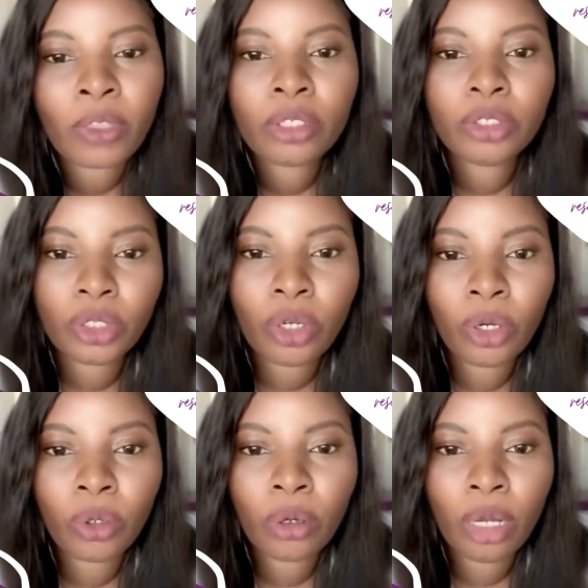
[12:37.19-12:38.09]

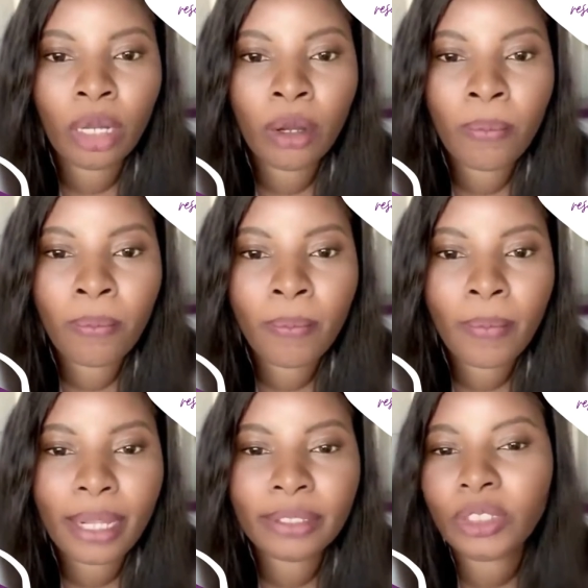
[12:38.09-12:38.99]
So
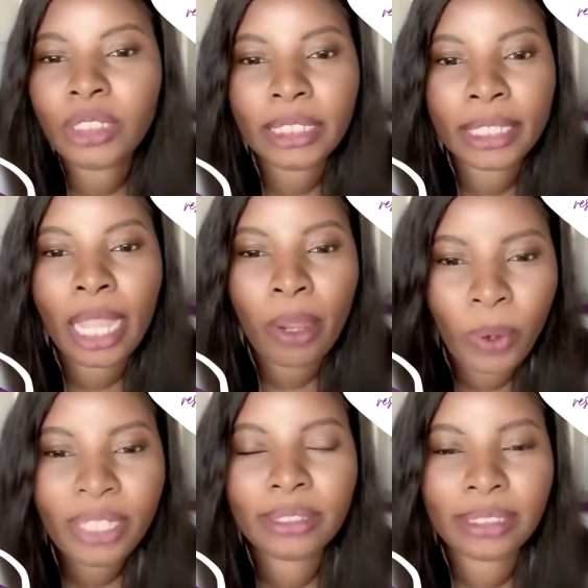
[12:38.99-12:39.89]
as soon as I
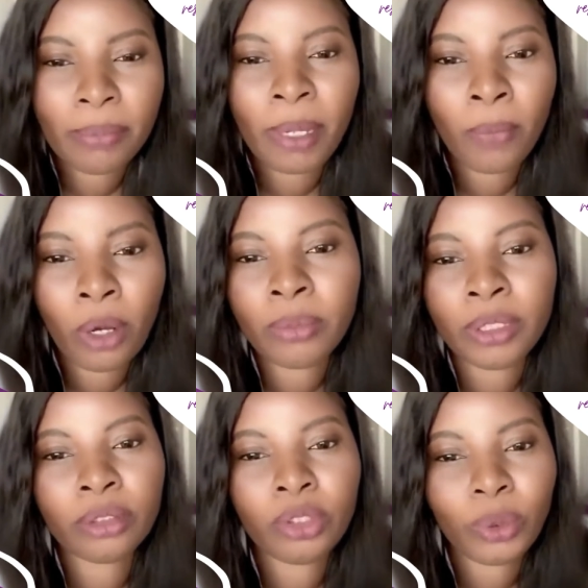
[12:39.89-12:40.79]
went to see my mom
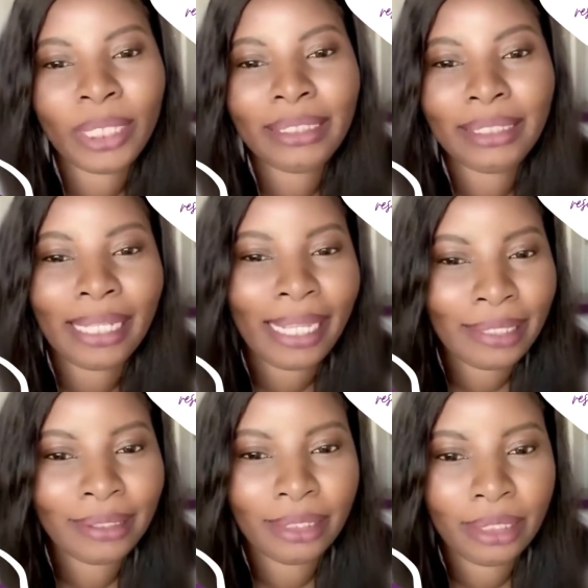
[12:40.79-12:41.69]
in
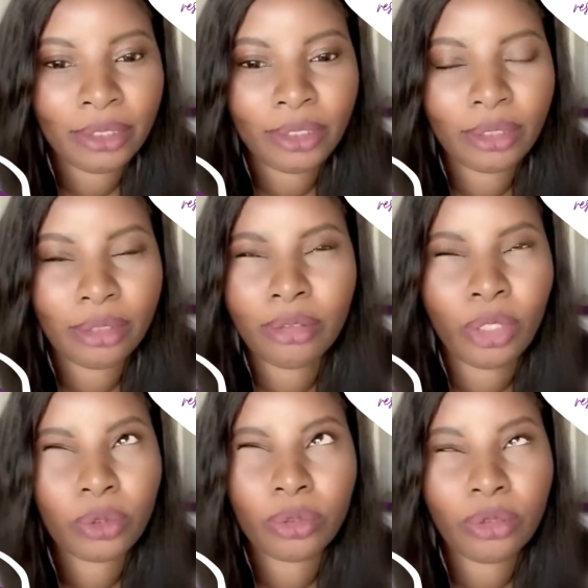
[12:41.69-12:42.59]

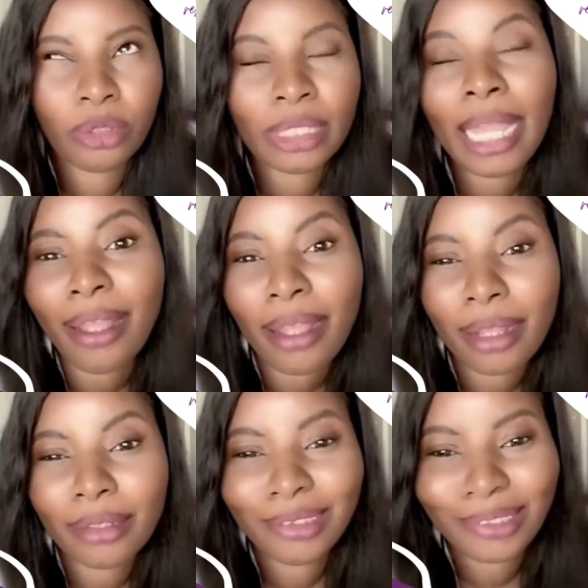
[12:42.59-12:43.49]

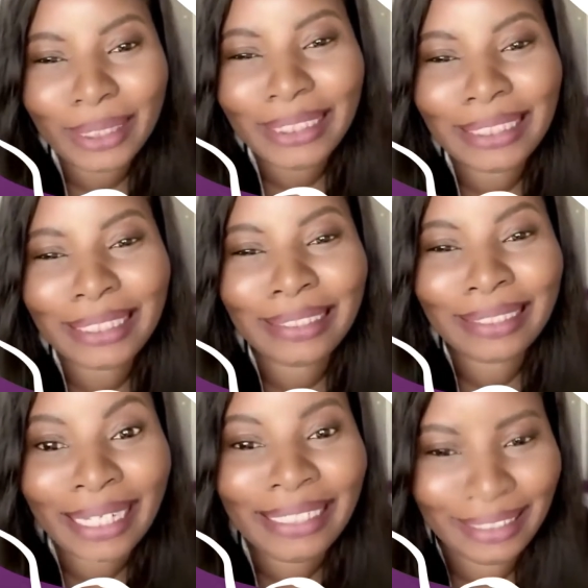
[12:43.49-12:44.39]

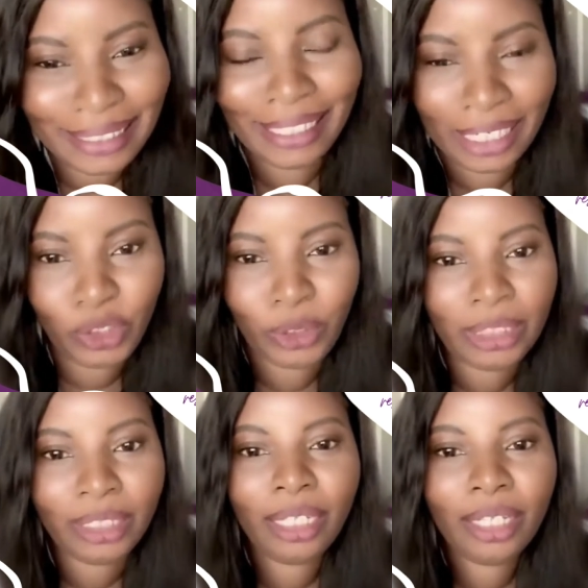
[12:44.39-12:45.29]
2019
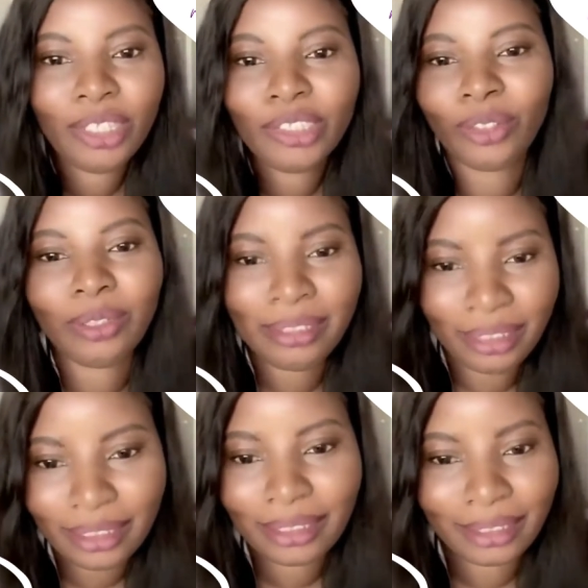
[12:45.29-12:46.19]
actually. So
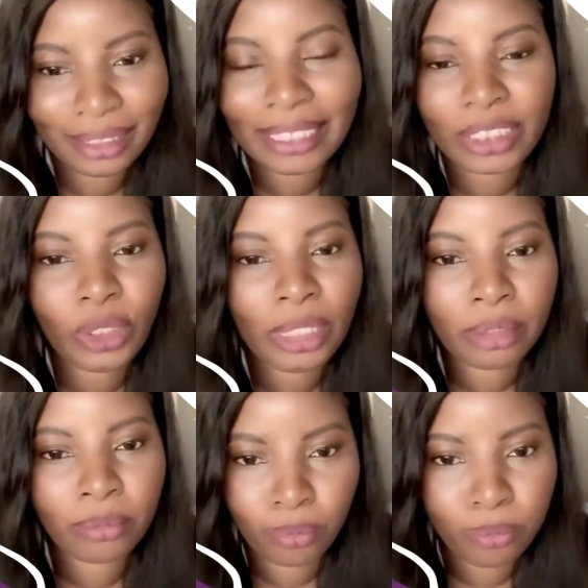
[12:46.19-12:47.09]
this
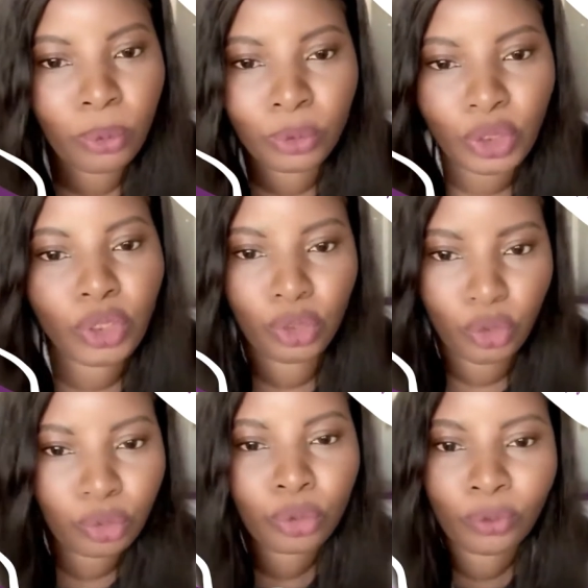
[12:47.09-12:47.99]
actually pushed
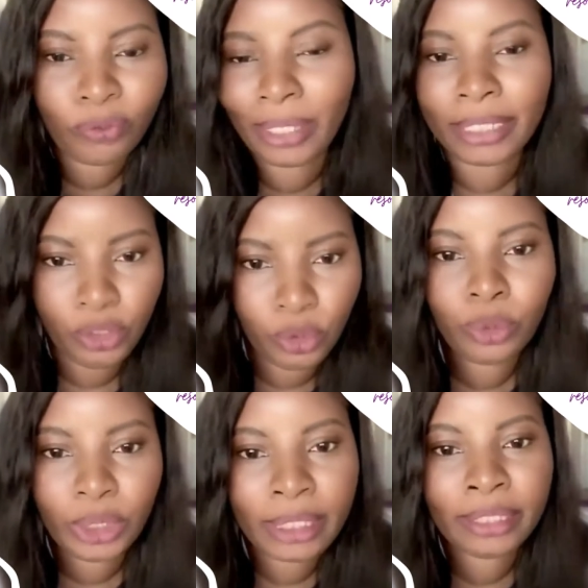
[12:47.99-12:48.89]
through for like 2
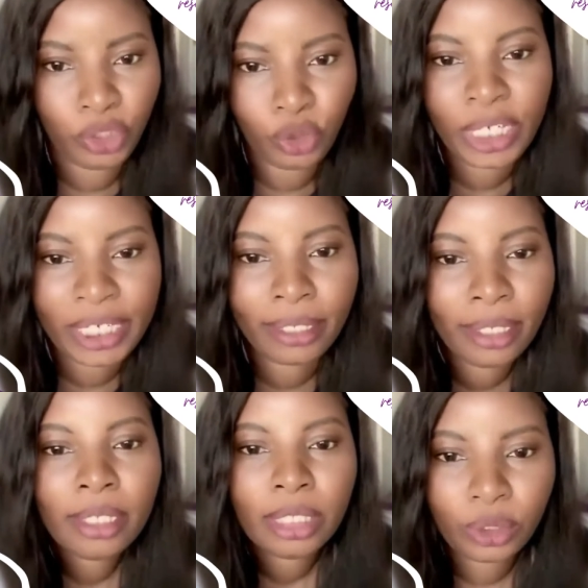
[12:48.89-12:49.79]
years straight.
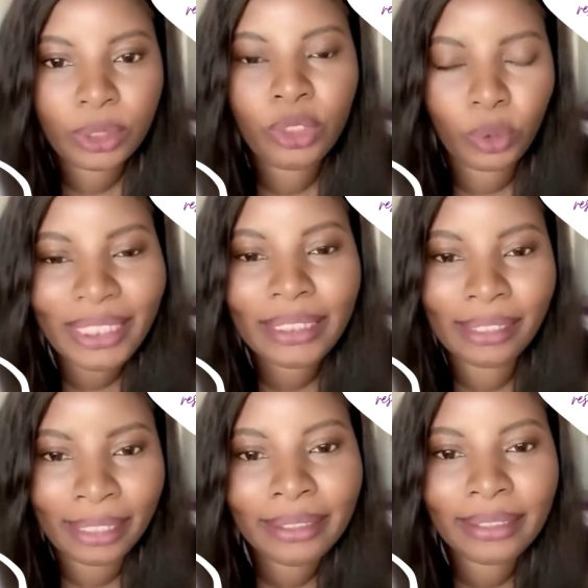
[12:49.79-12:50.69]
So in
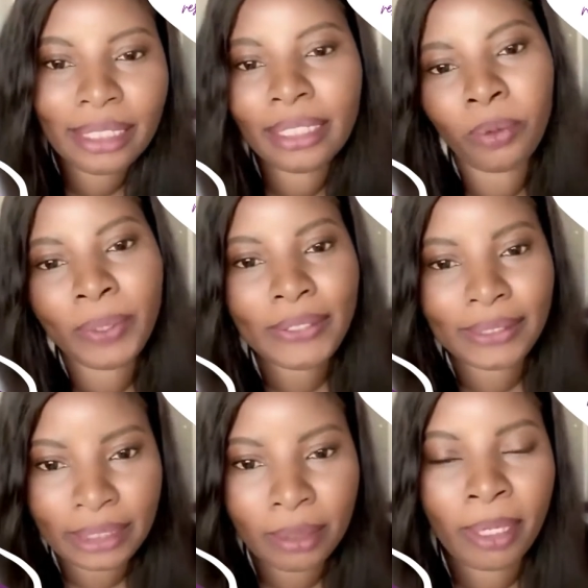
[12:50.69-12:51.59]
2019, I went to
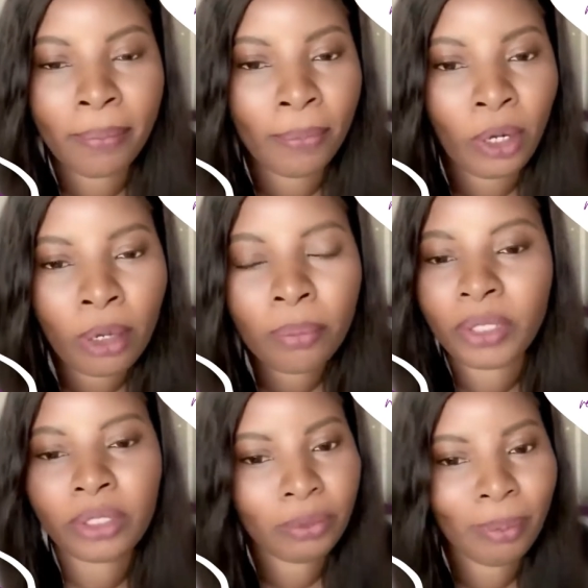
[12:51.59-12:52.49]
see my mom
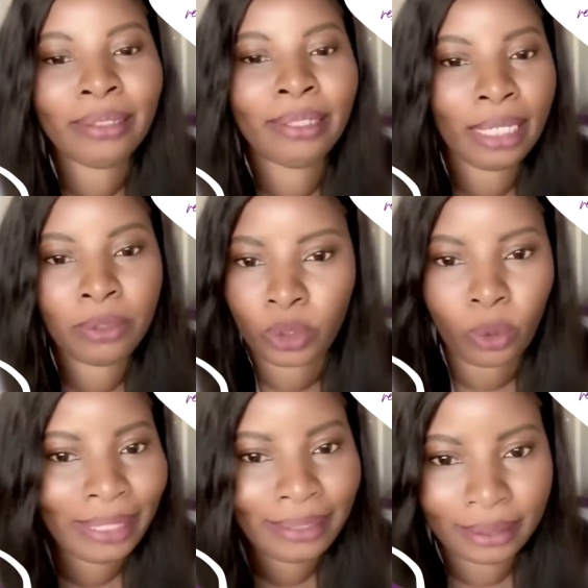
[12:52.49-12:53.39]
because my dad was
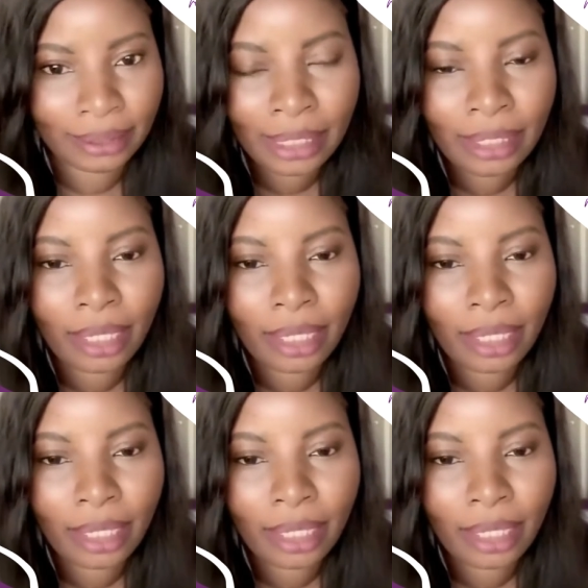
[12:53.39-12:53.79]
quite sick,